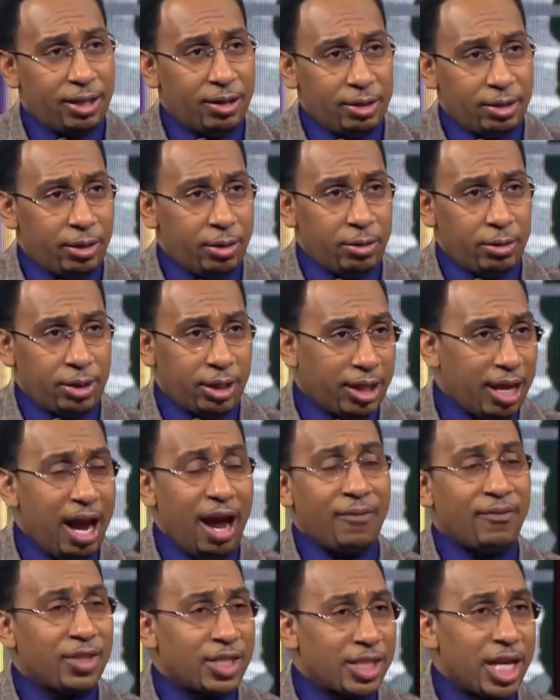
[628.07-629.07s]
the
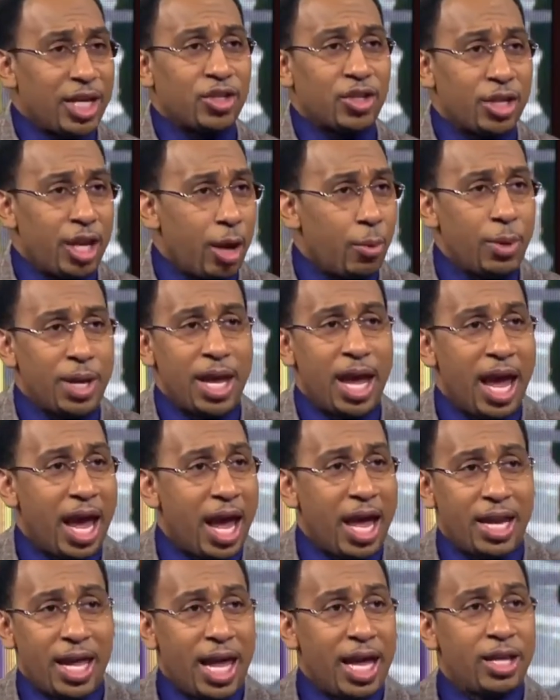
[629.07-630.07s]
conversation that we
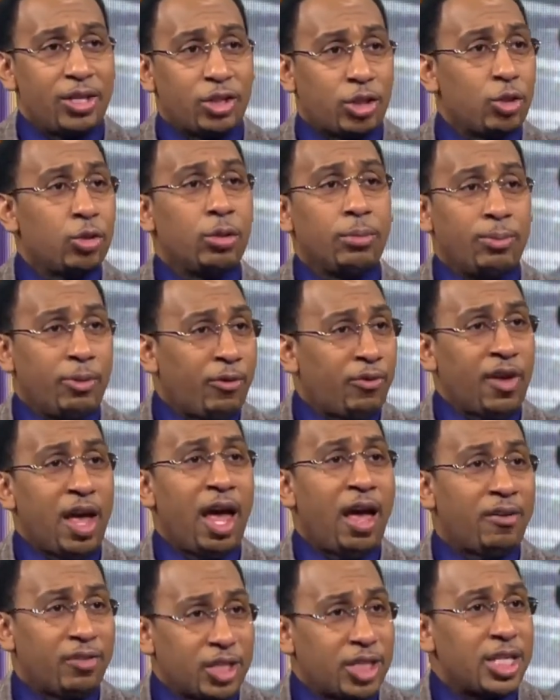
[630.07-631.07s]
had ain't suitable
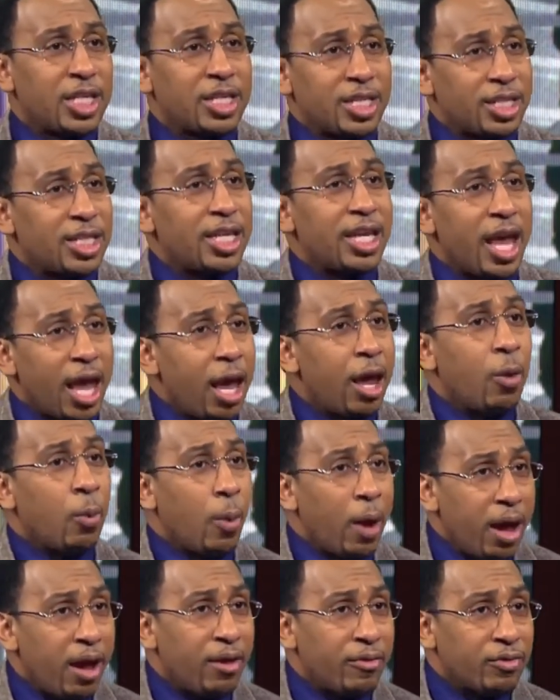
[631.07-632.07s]
for FCC
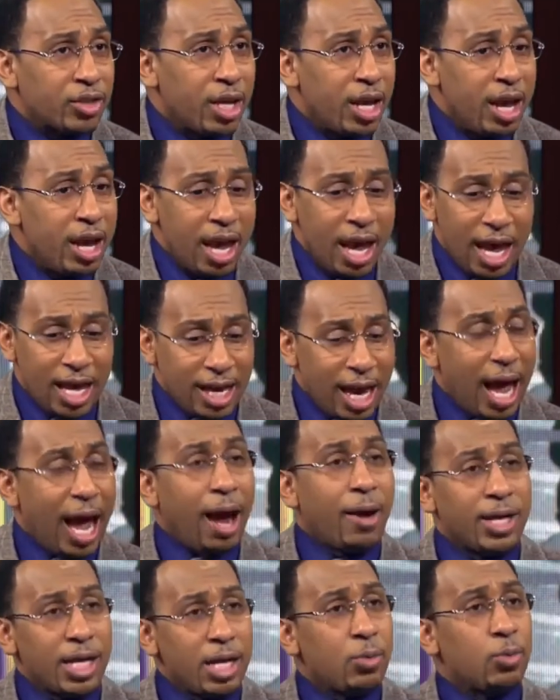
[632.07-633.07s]
airwaves, at
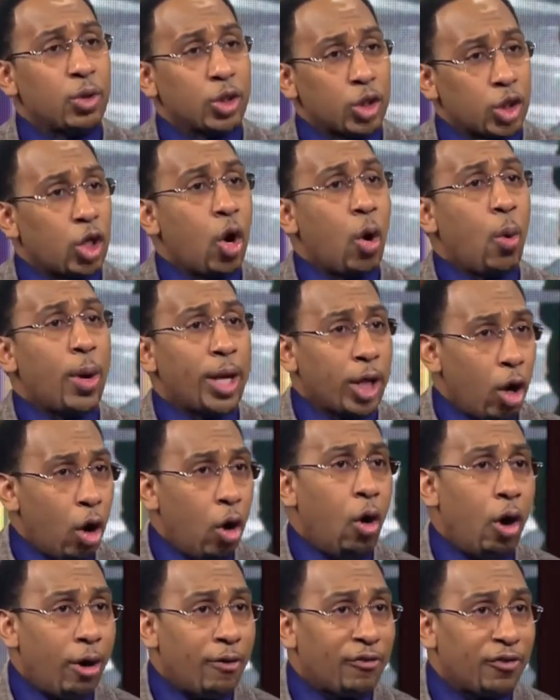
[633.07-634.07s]
how he was going
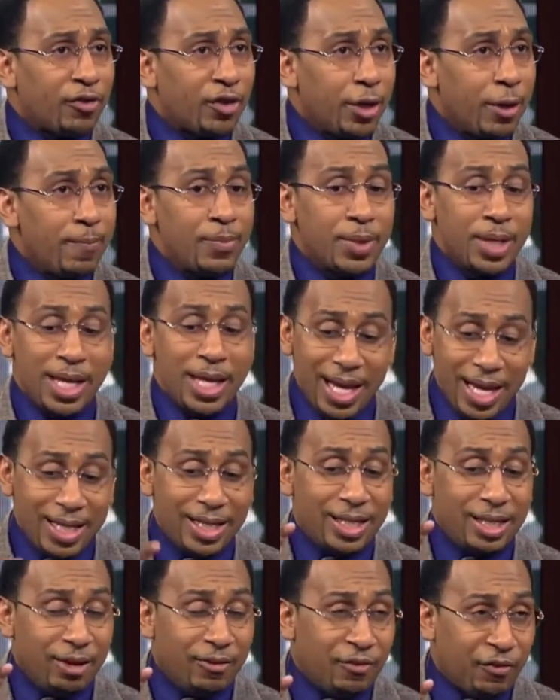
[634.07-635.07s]
off
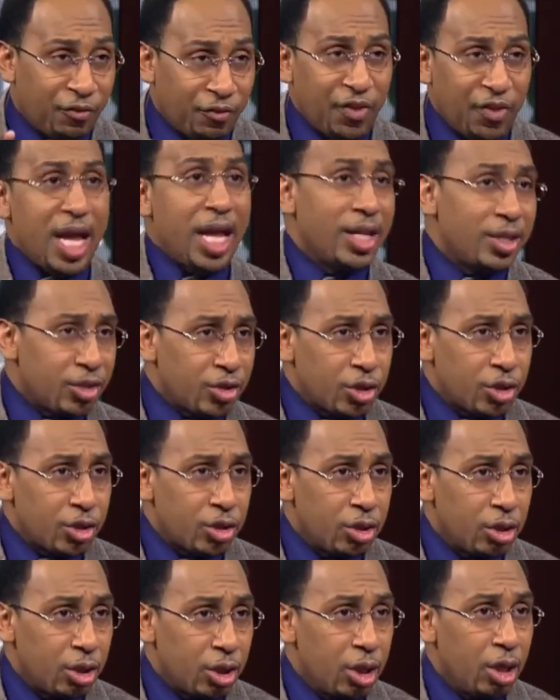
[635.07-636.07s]
in
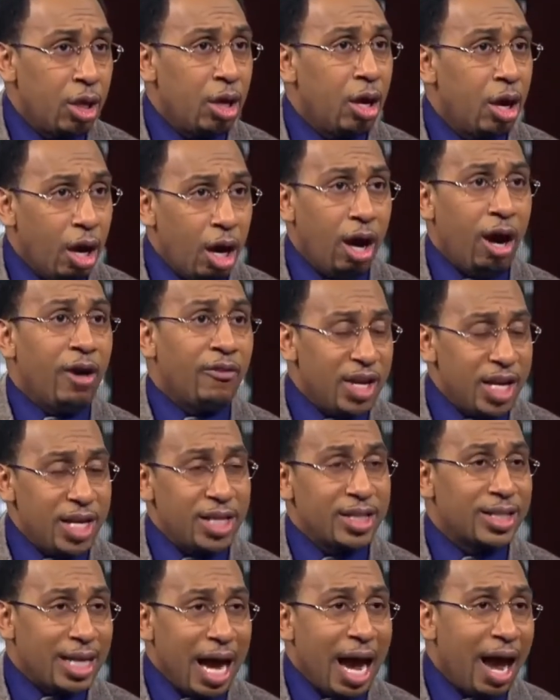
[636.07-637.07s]
defense of
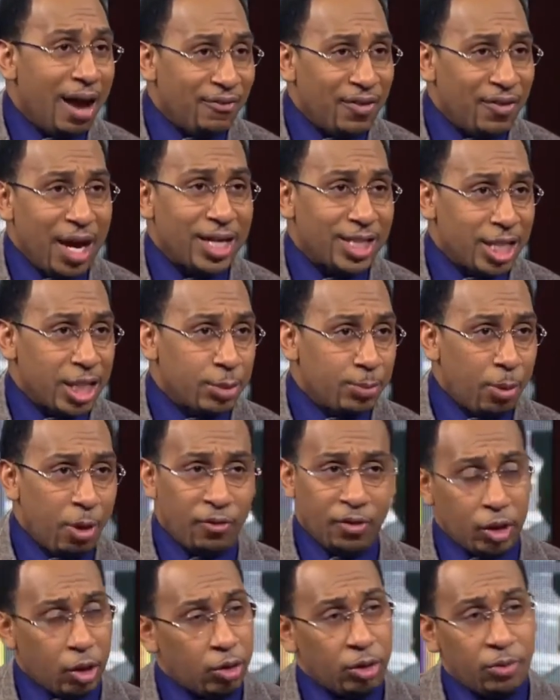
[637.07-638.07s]
his guy, Vontaze
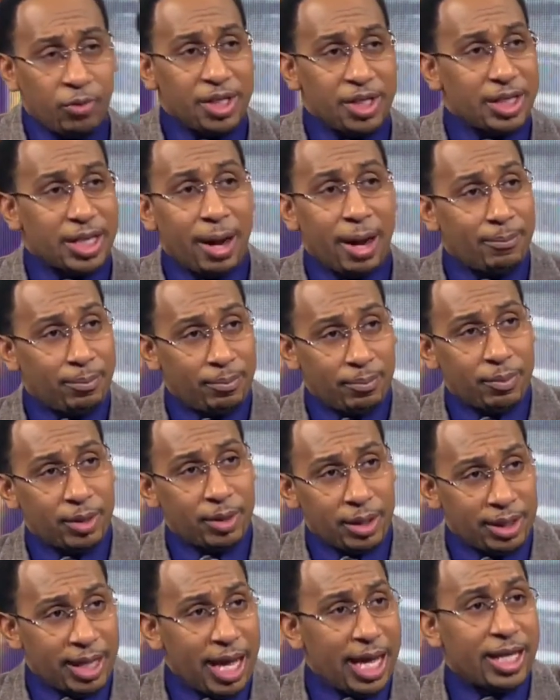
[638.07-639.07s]
Burfict. The only reason I'm
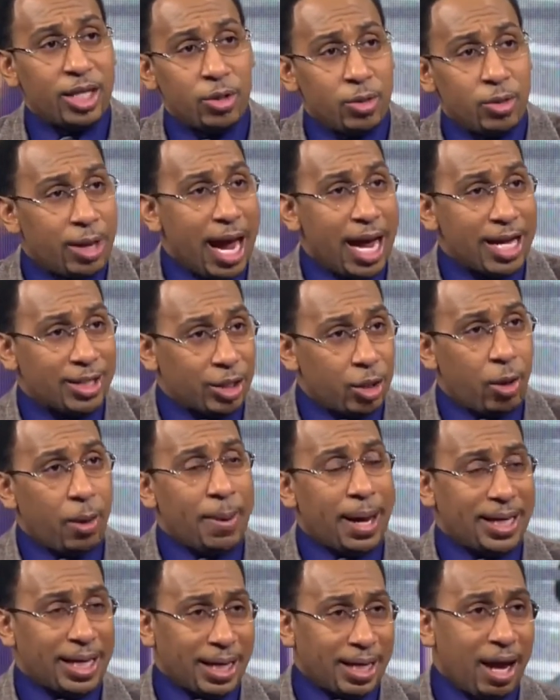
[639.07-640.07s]
letting you guys know
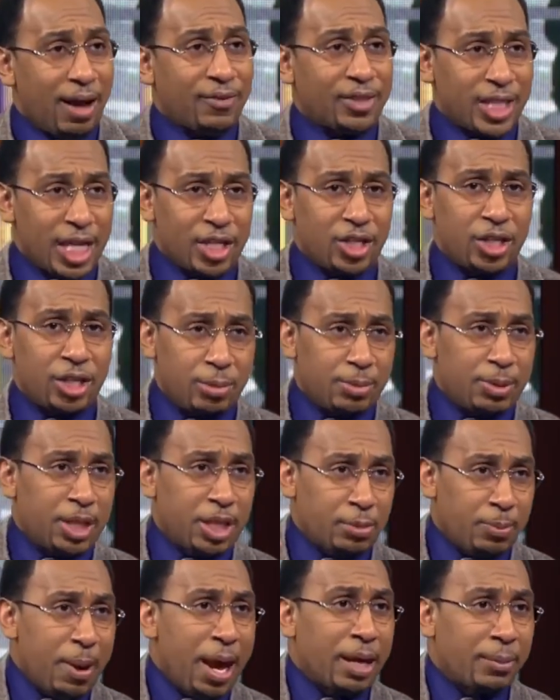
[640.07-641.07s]
about that conversation is
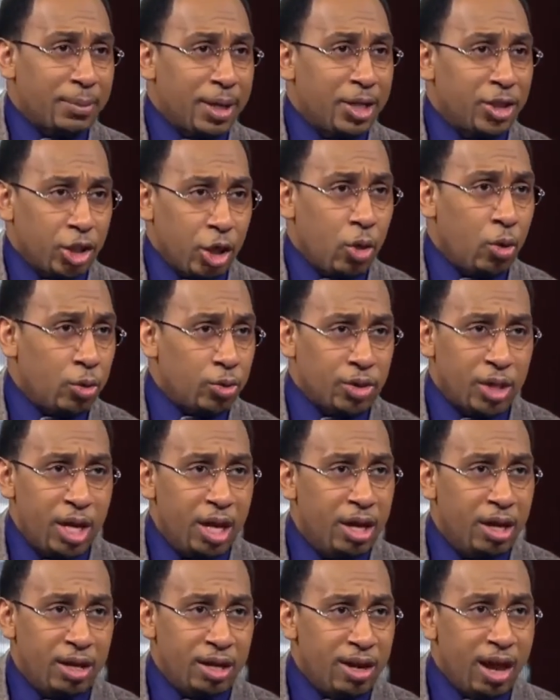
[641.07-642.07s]
because Pac-Man Jones
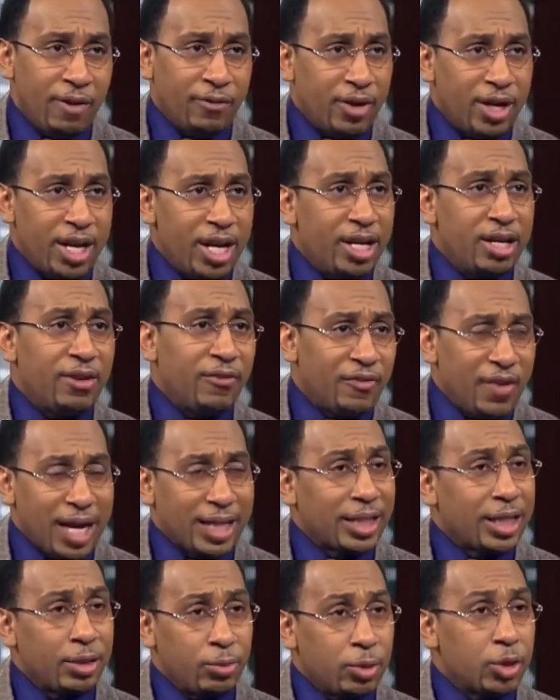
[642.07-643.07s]
never hid the
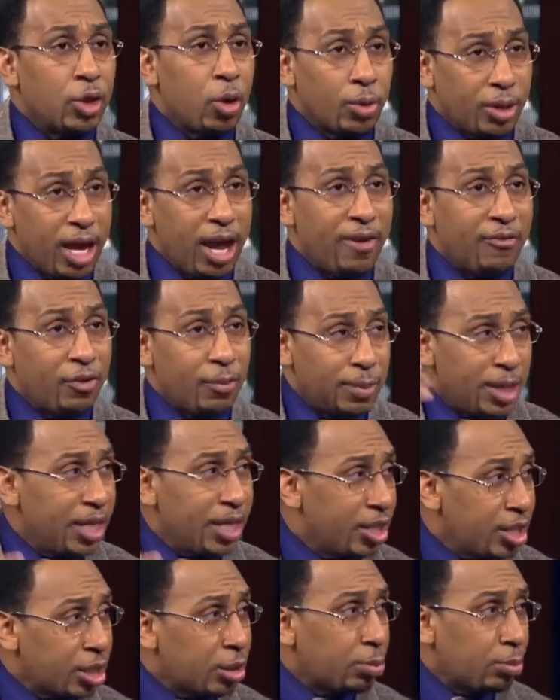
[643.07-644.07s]
fact that it was okay for
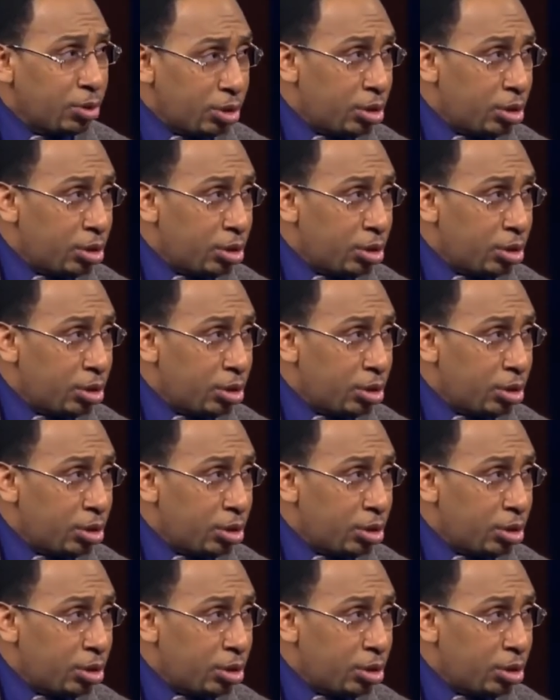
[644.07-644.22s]
me to